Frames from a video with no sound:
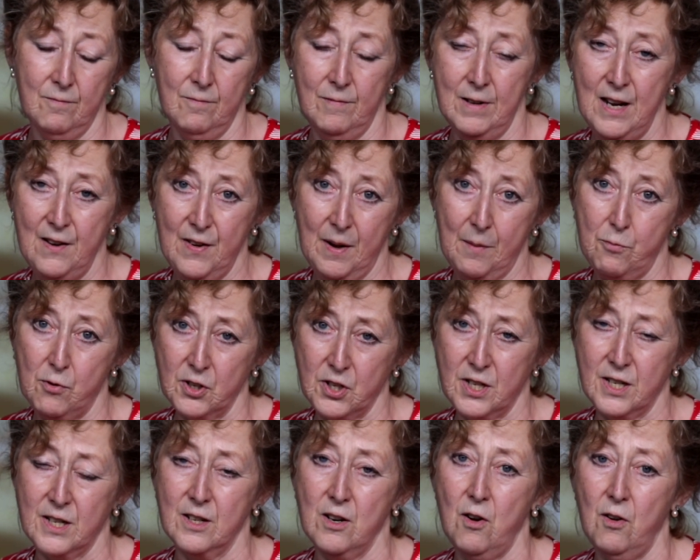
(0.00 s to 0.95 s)
leaving
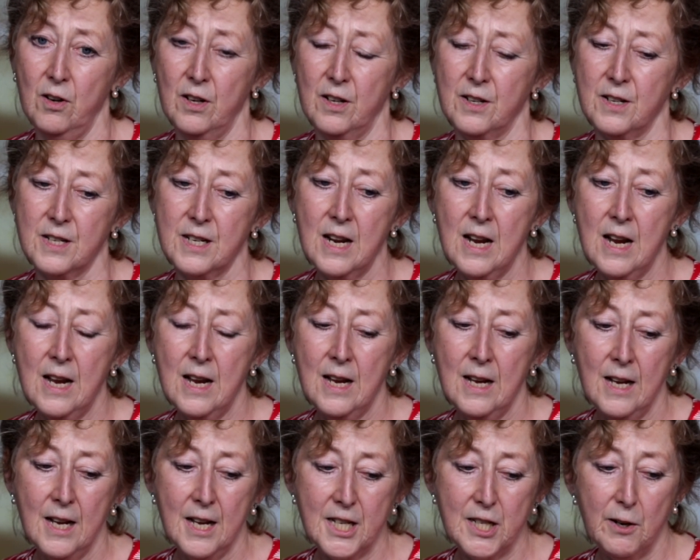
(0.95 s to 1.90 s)
Protestant Holland.
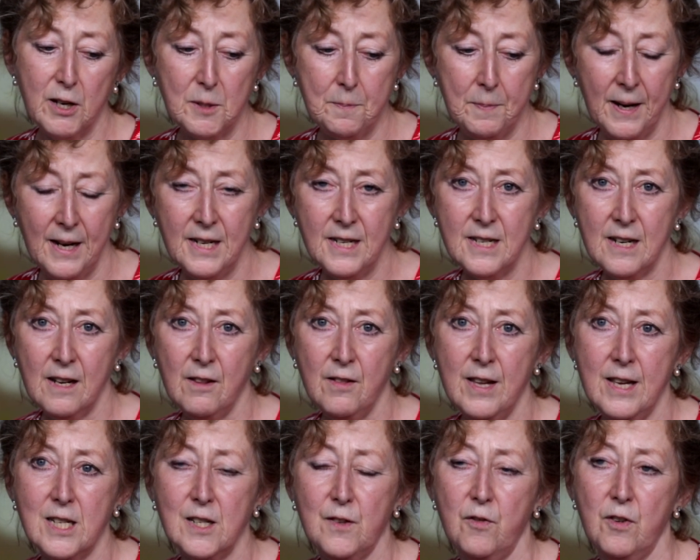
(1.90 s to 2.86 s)
So he's painting
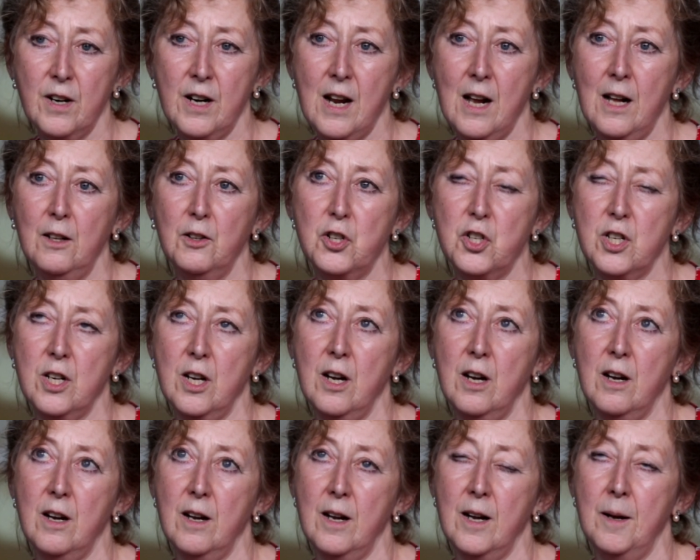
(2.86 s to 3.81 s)
this for a
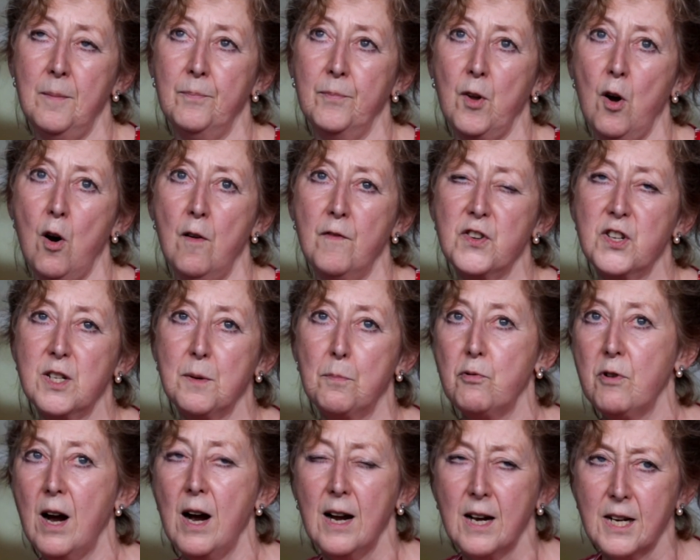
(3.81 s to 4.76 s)
culture of
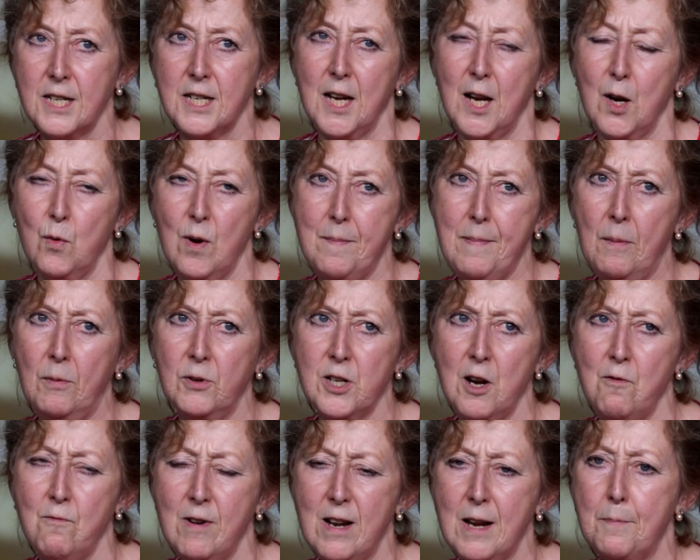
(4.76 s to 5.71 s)
sobriety, where people
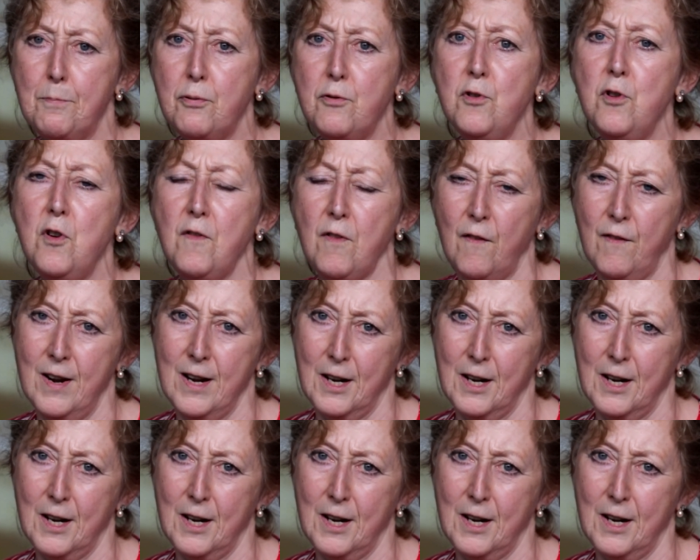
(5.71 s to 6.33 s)
don't really approve of